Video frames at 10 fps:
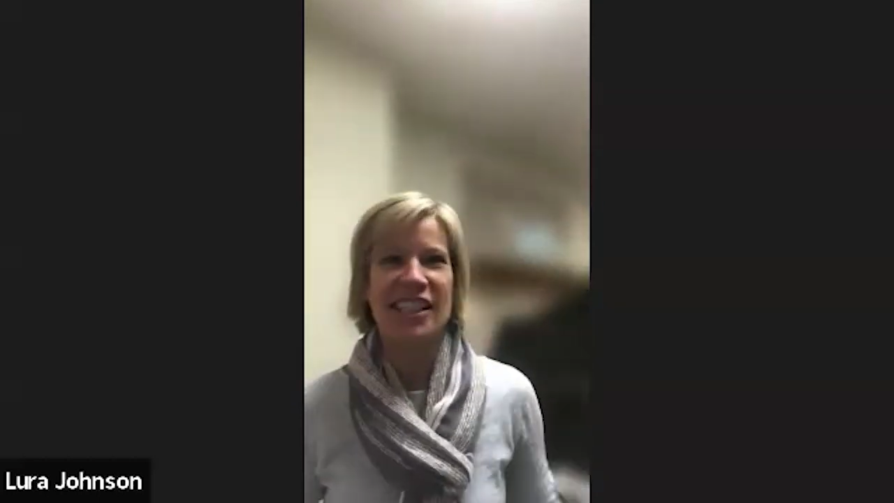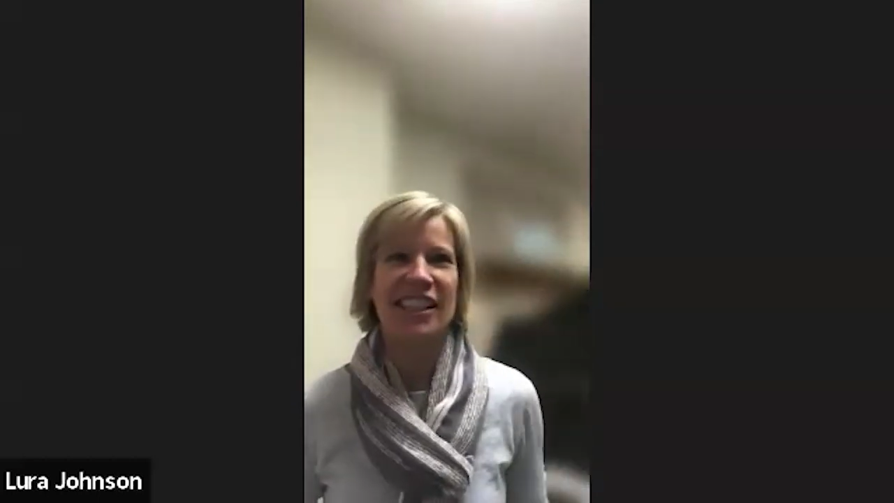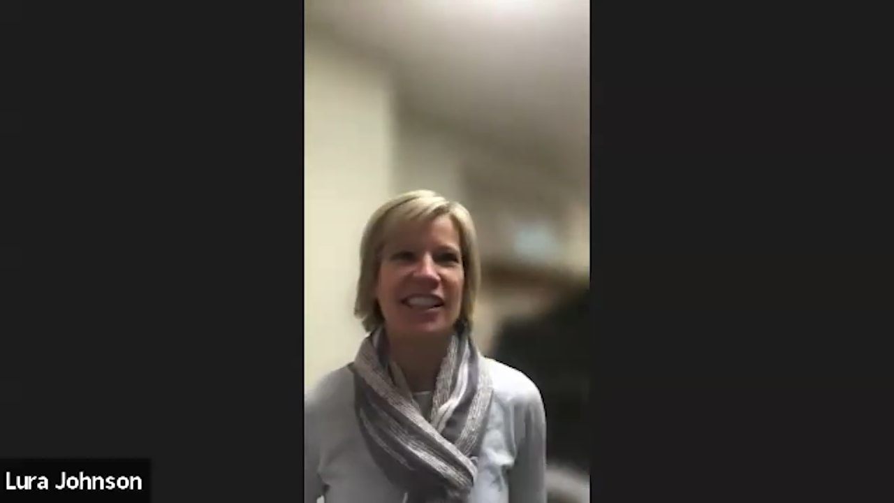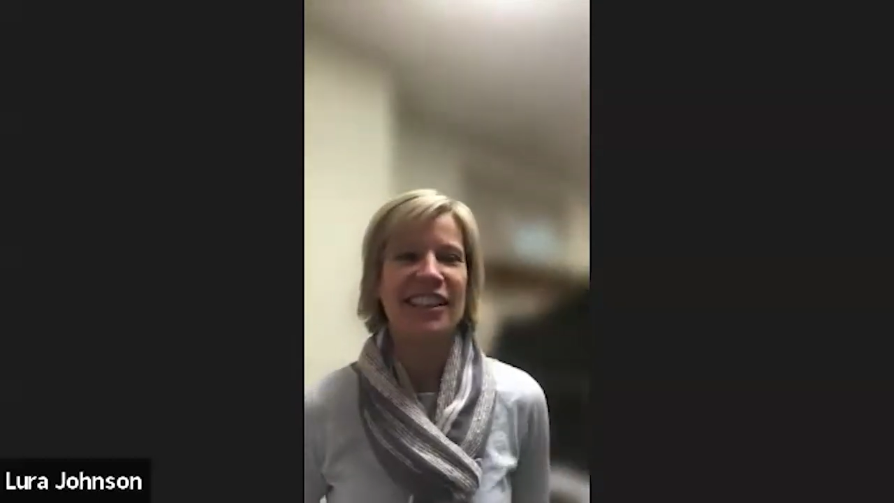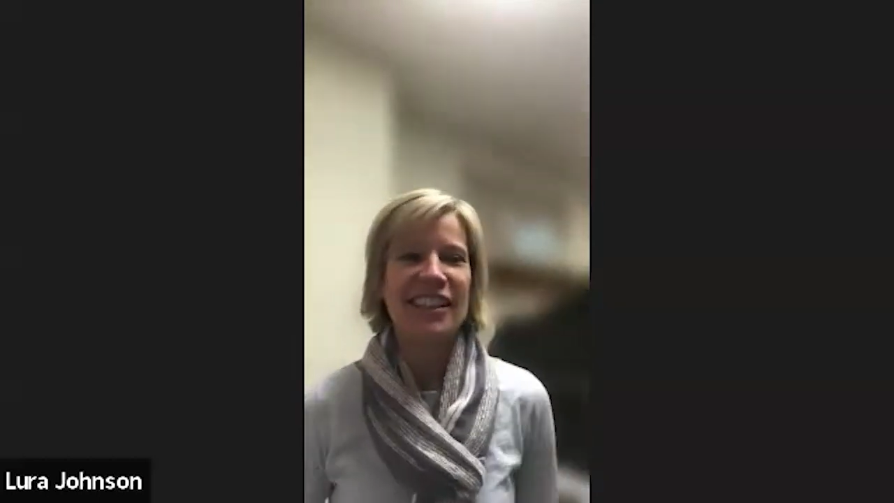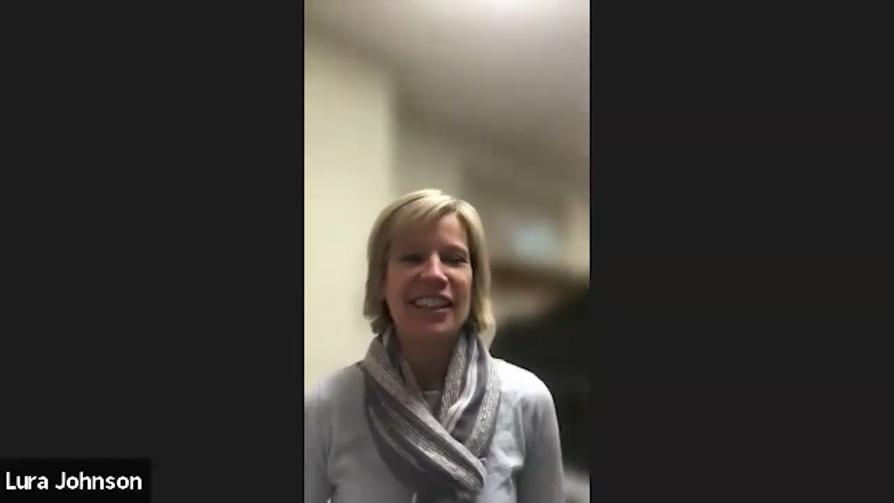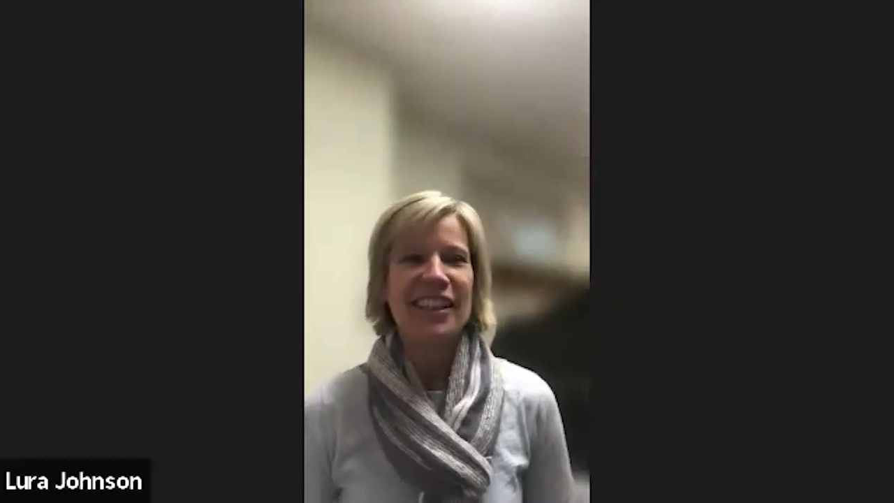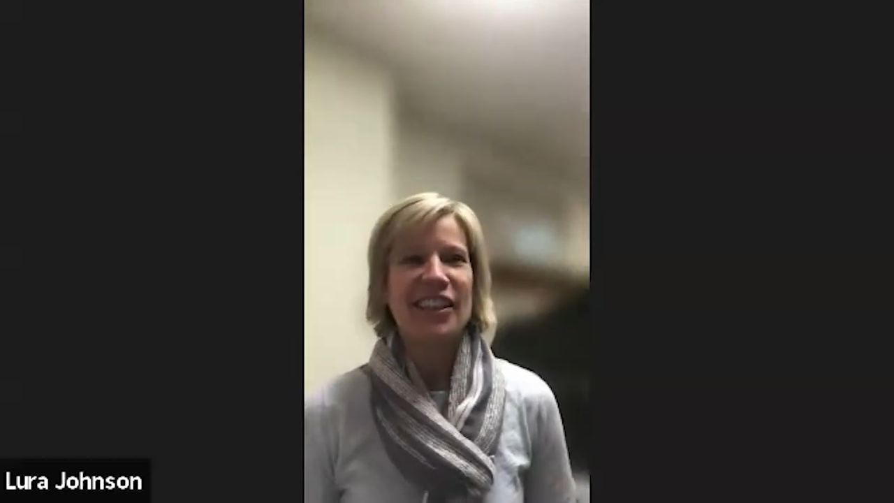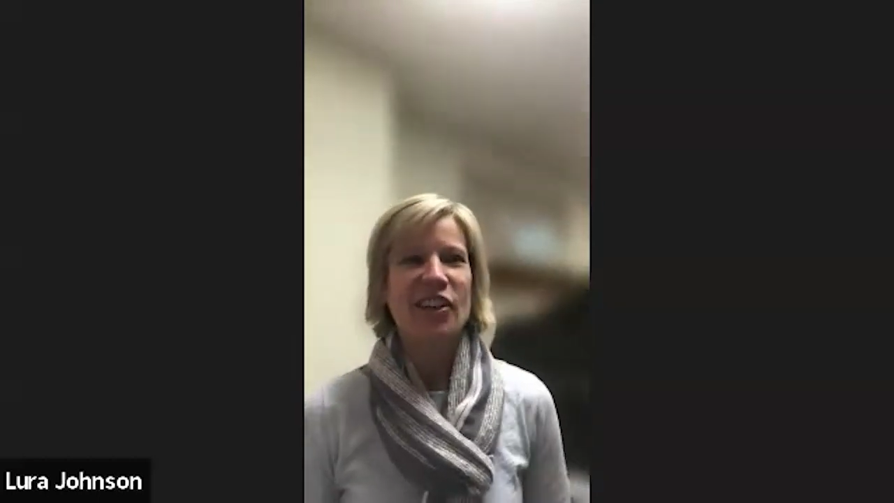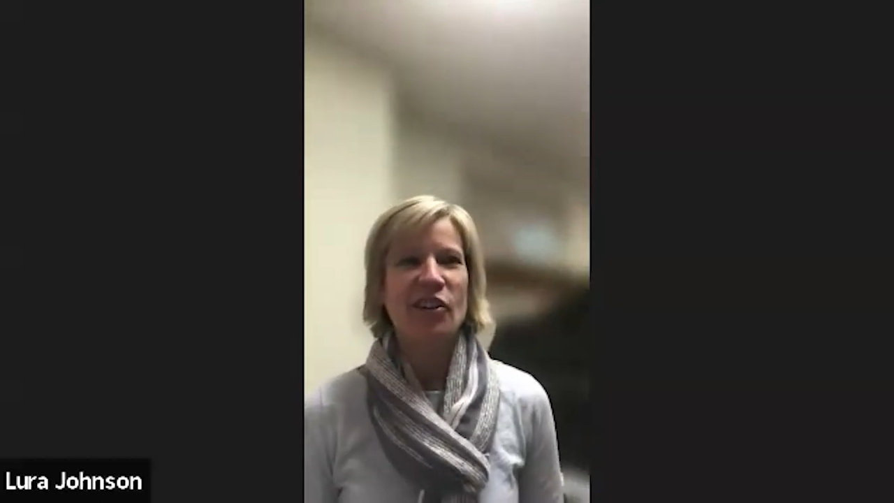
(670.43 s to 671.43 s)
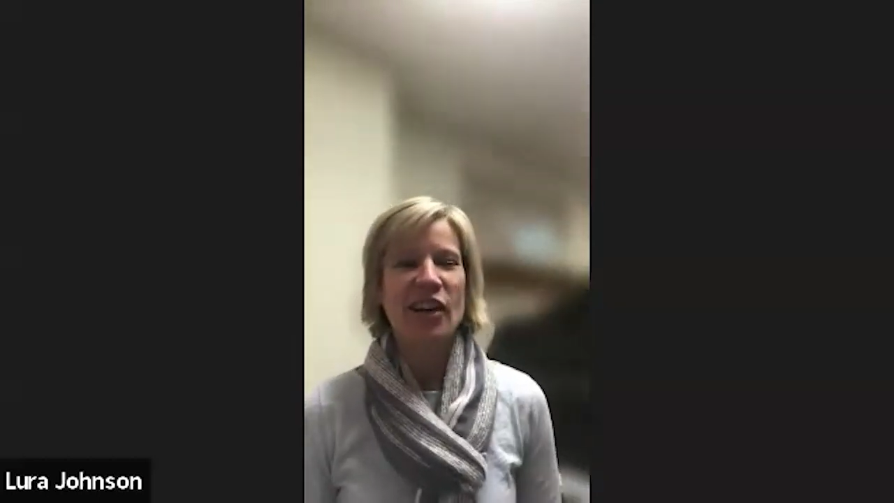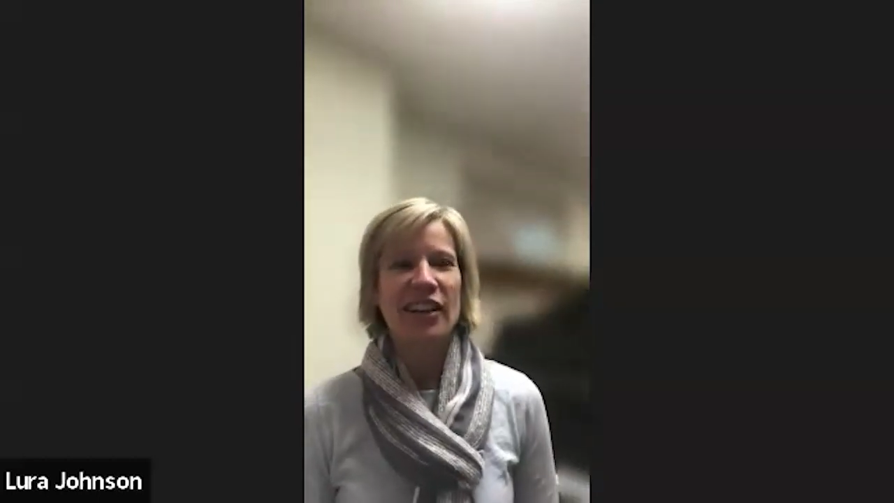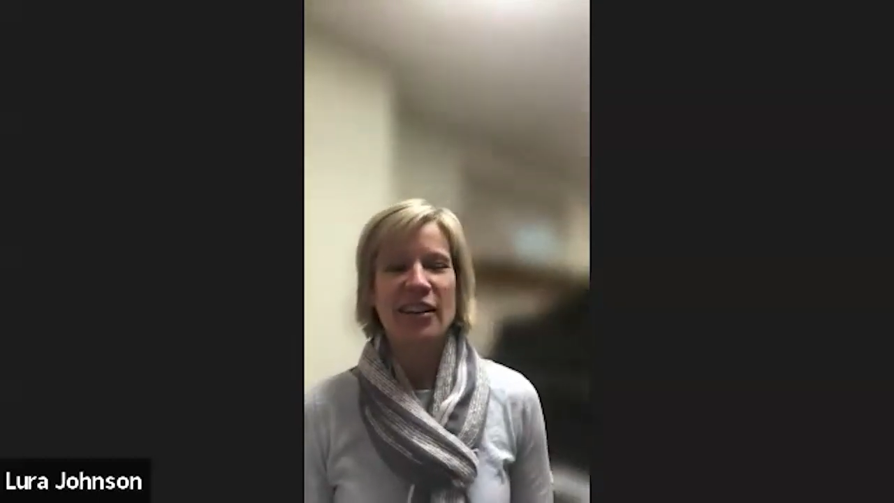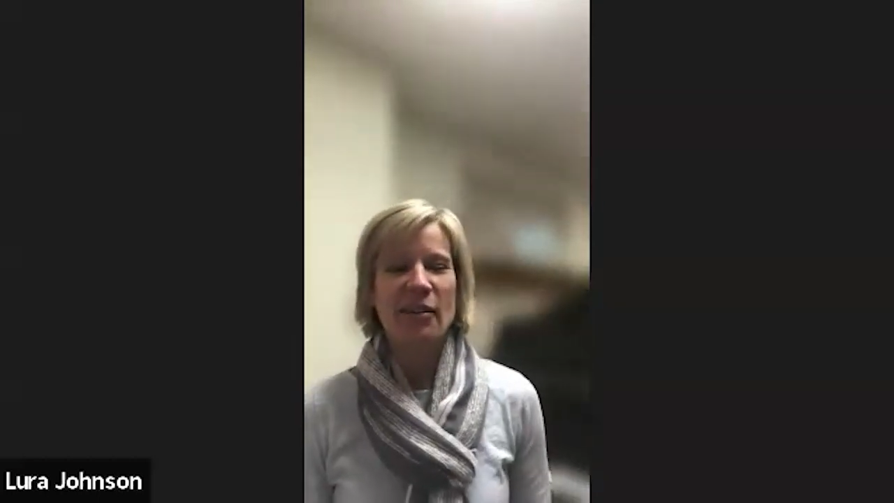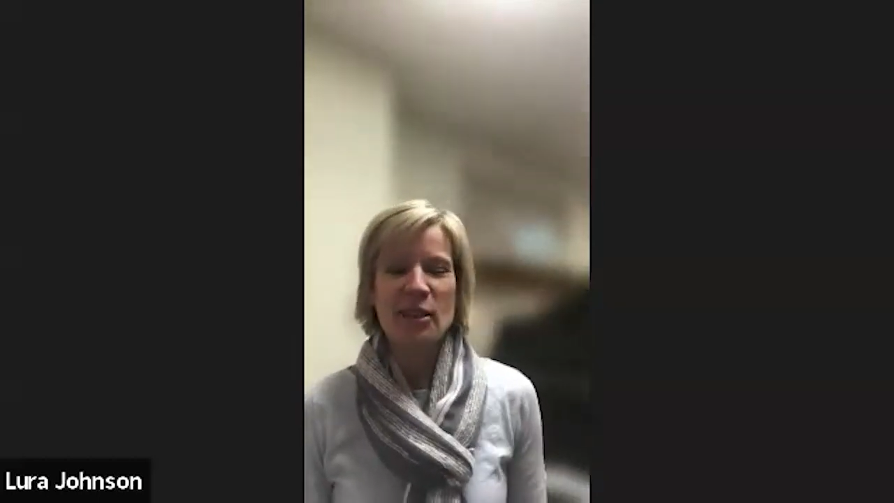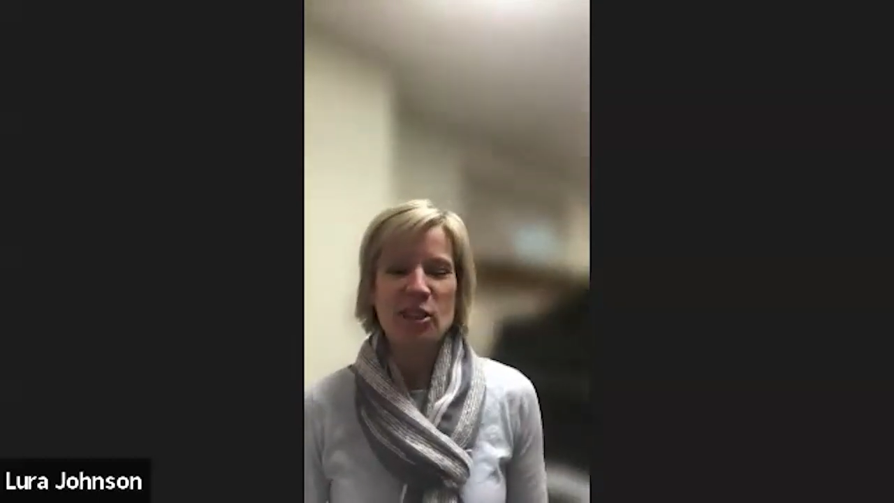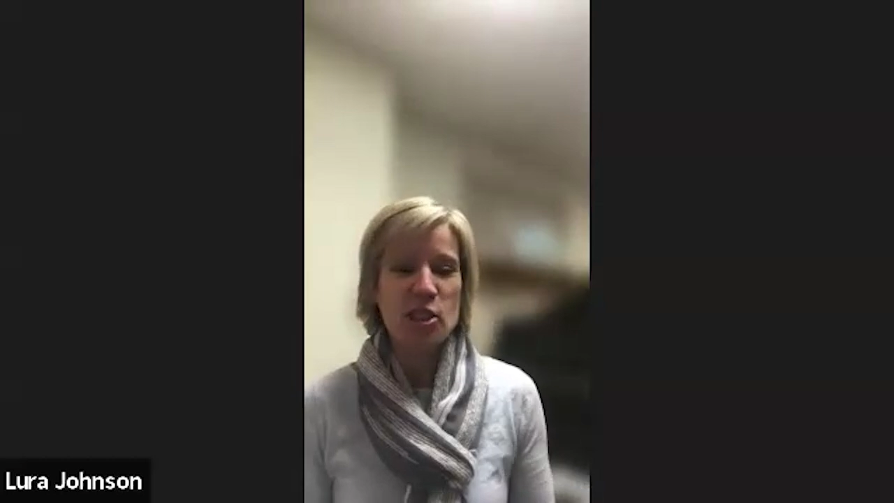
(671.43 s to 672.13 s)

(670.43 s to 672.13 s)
And, and I mean,